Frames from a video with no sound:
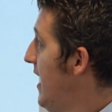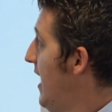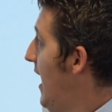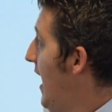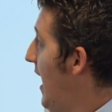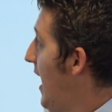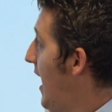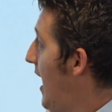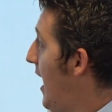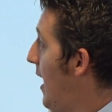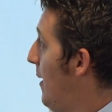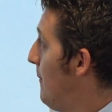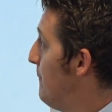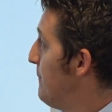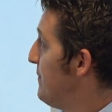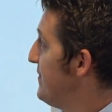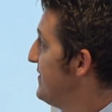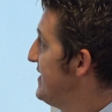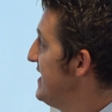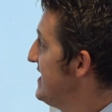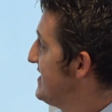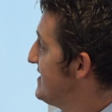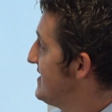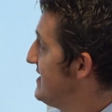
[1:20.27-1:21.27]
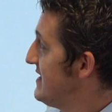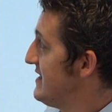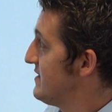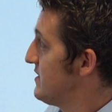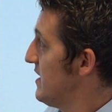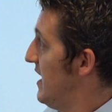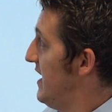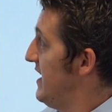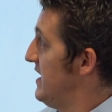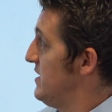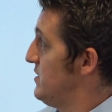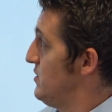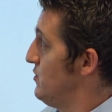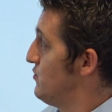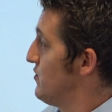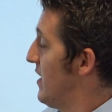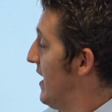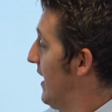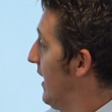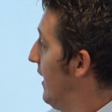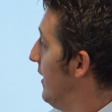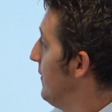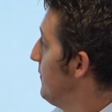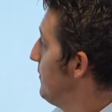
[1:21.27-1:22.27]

that. This is an issue tracker